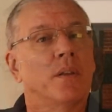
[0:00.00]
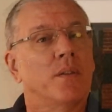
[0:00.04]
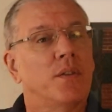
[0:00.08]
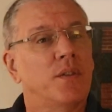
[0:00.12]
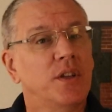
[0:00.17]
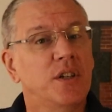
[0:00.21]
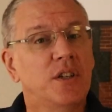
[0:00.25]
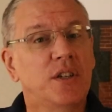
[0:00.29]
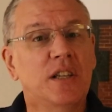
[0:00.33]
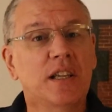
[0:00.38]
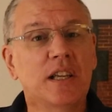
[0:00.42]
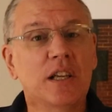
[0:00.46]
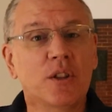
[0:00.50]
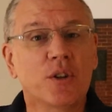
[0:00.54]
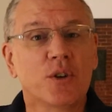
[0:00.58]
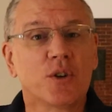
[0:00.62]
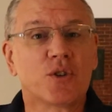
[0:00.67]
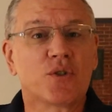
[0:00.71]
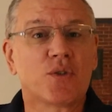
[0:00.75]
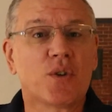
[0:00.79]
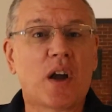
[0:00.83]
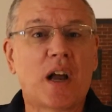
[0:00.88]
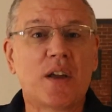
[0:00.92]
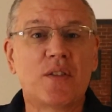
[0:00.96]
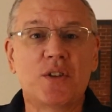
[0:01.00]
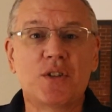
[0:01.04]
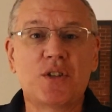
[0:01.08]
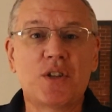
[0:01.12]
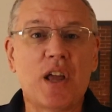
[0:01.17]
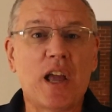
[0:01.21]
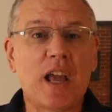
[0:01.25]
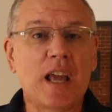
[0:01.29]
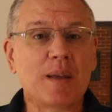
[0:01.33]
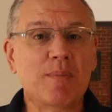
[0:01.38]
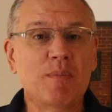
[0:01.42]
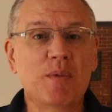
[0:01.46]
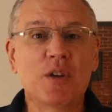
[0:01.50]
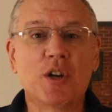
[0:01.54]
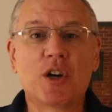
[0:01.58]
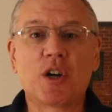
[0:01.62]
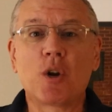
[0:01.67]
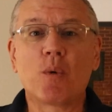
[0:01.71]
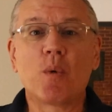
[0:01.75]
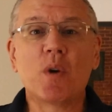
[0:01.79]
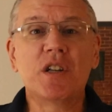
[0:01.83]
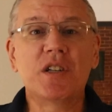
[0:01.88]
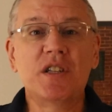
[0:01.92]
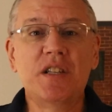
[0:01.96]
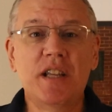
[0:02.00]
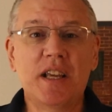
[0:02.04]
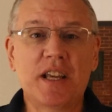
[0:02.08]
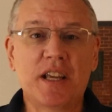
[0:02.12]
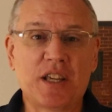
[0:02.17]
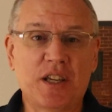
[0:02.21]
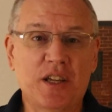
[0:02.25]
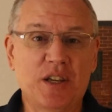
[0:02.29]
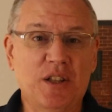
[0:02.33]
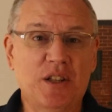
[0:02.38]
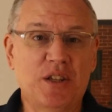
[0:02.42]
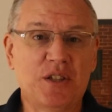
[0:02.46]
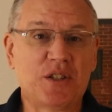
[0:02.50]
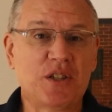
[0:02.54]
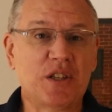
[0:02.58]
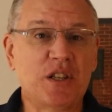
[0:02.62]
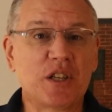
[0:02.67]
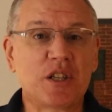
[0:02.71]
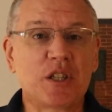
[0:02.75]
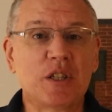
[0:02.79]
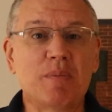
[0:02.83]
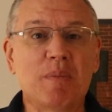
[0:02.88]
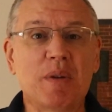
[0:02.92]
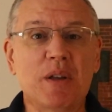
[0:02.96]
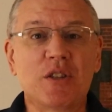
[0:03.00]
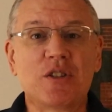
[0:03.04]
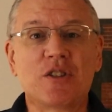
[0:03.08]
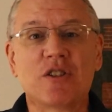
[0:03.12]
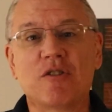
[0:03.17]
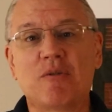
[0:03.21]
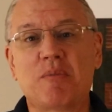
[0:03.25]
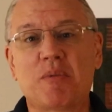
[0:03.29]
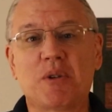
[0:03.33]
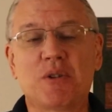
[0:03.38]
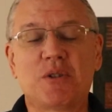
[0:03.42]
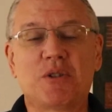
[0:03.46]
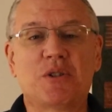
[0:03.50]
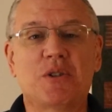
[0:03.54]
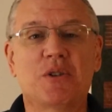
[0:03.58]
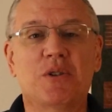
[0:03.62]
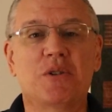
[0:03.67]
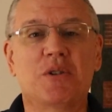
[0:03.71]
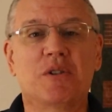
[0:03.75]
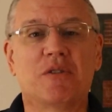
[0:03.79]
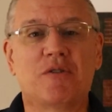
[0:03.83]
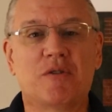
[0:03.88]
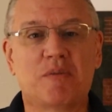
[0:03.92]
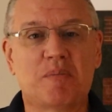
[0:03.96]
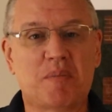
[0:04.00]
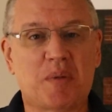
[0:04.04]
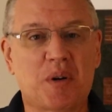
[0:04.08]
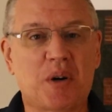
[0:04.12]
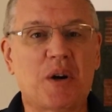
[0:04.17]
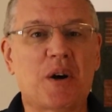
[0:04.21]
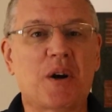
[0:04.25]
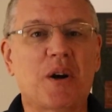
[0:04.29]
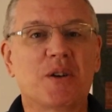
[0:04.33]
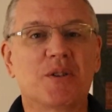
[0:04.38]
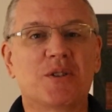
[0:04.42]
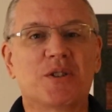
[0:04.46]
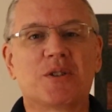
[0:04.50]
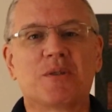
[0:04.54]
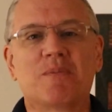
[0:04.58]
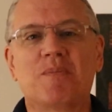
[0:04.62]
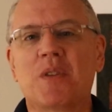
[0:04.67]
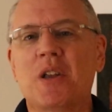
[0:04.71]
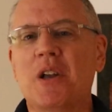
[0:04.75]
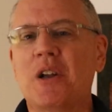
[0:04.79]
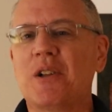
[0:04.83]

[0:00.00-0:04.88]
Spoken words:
The dealer tried to take me on a ridiculous and expensive pursuit of parts.